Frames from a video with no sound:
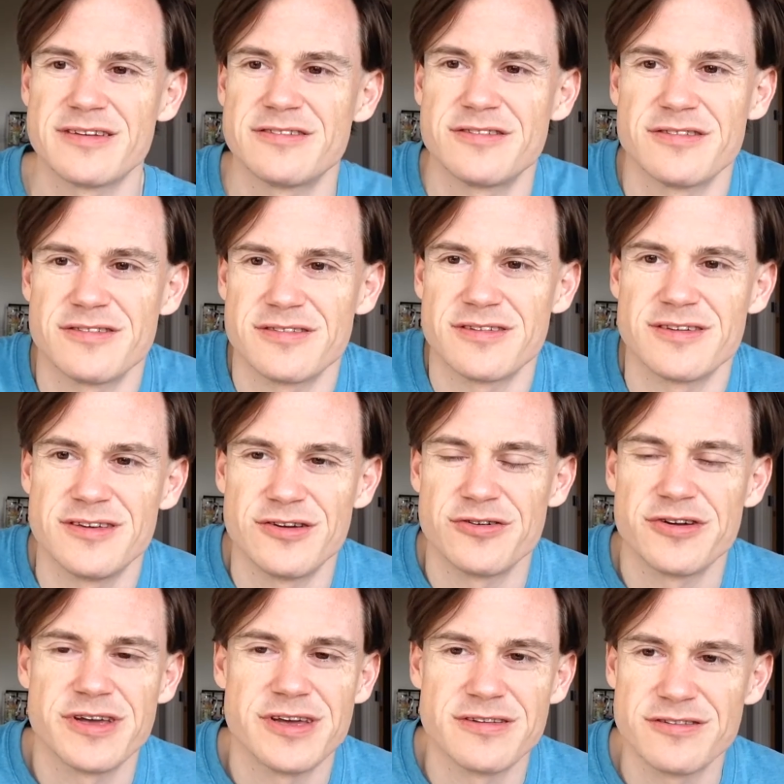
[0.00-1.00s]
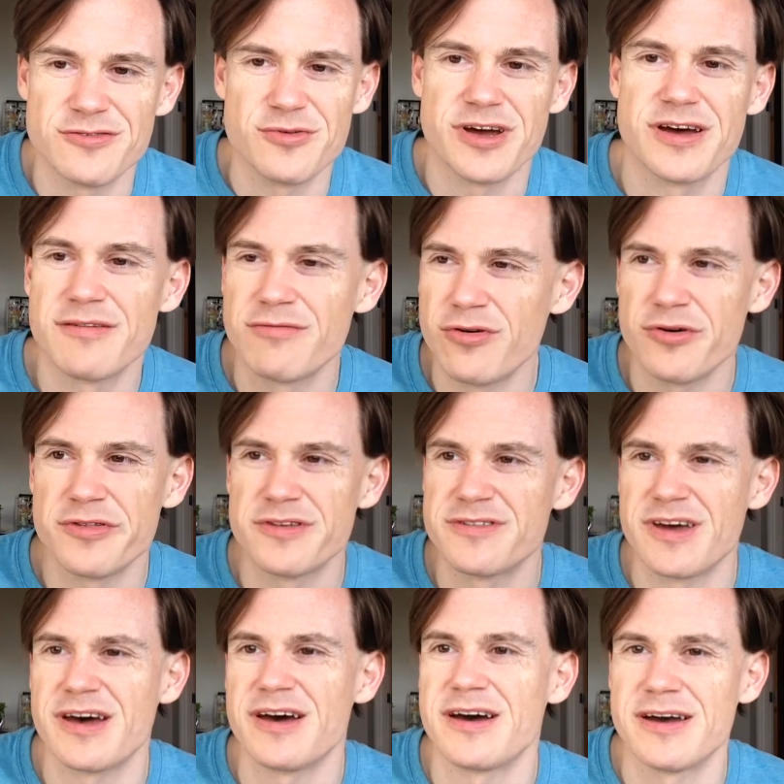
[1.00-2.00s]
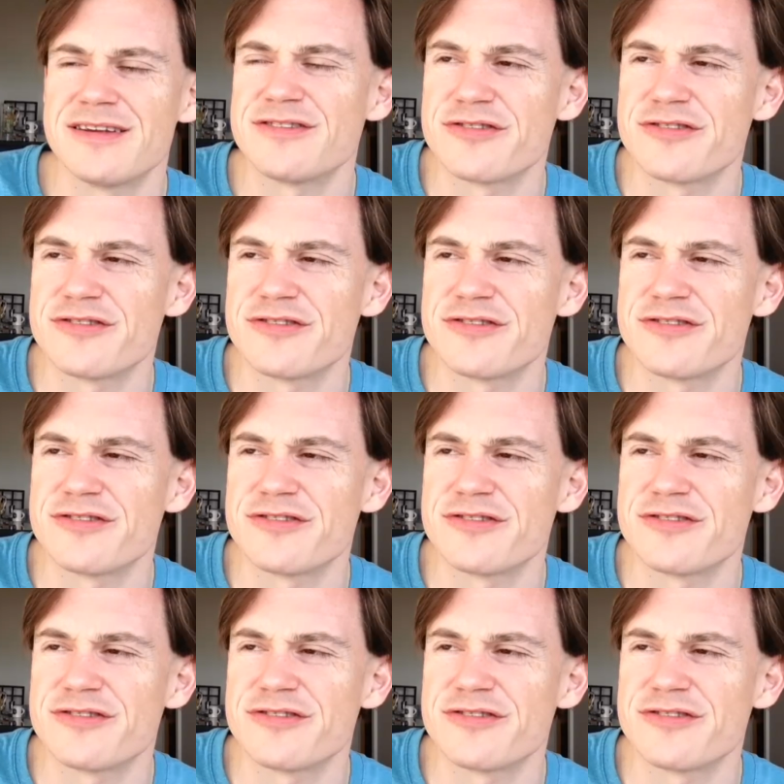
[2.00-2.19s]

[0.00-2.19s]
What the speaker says: It's just the yearnings you have all the time.